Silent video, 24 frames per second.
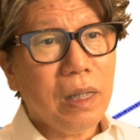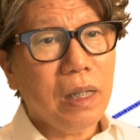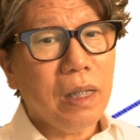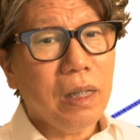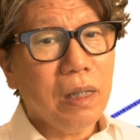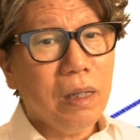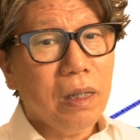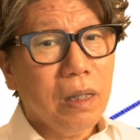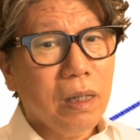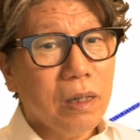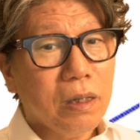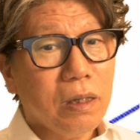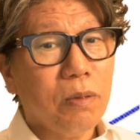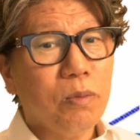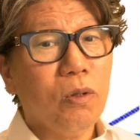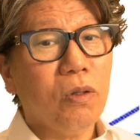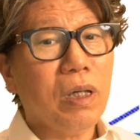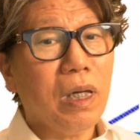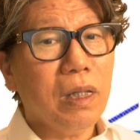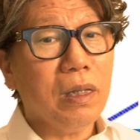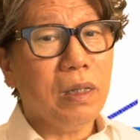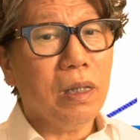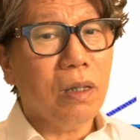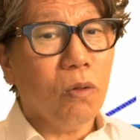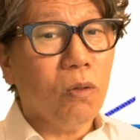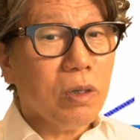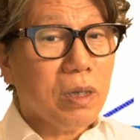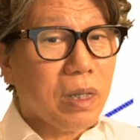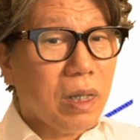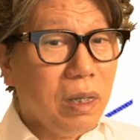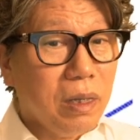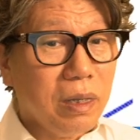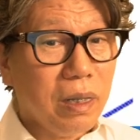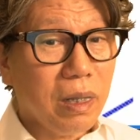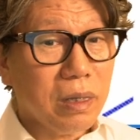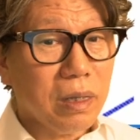or how the position of
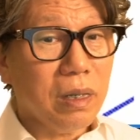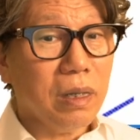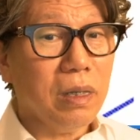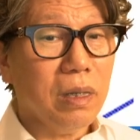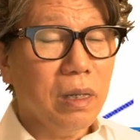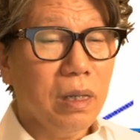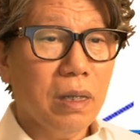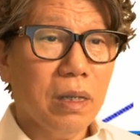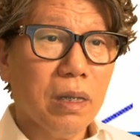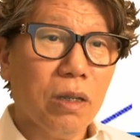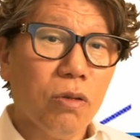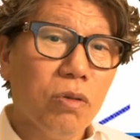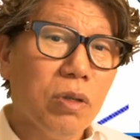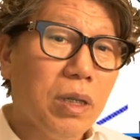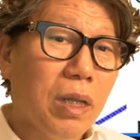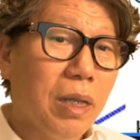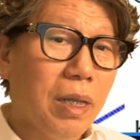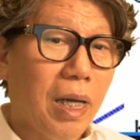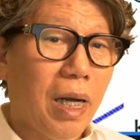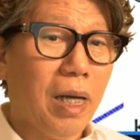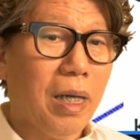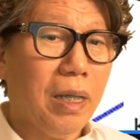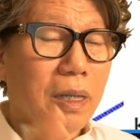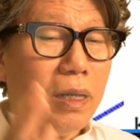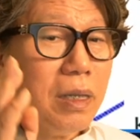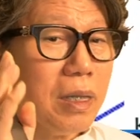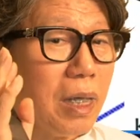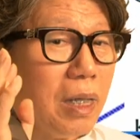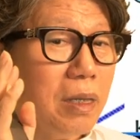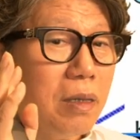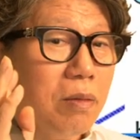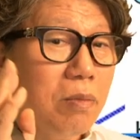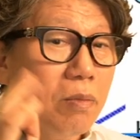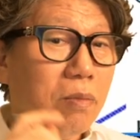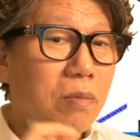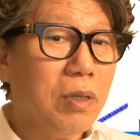the jaw is maintained by
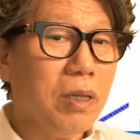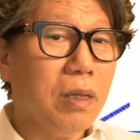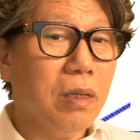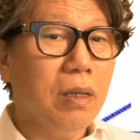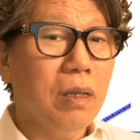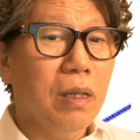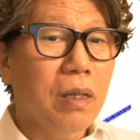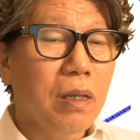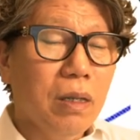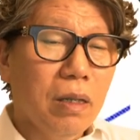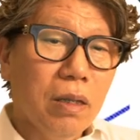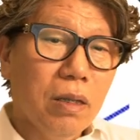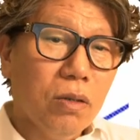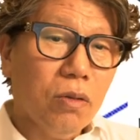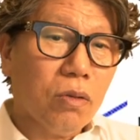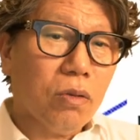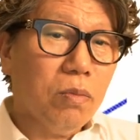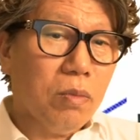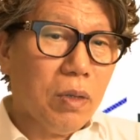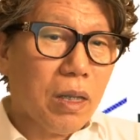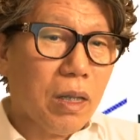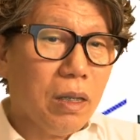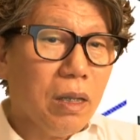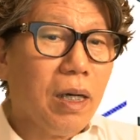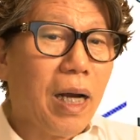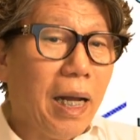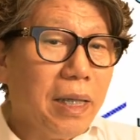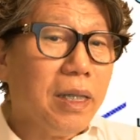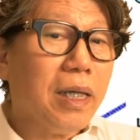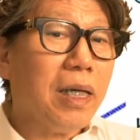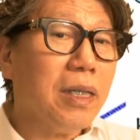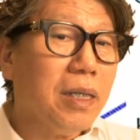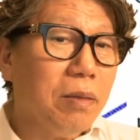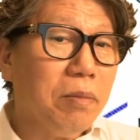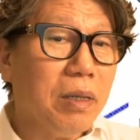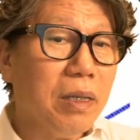contact with the teeth, all
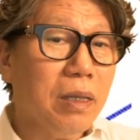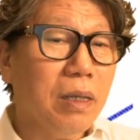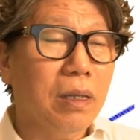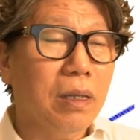square.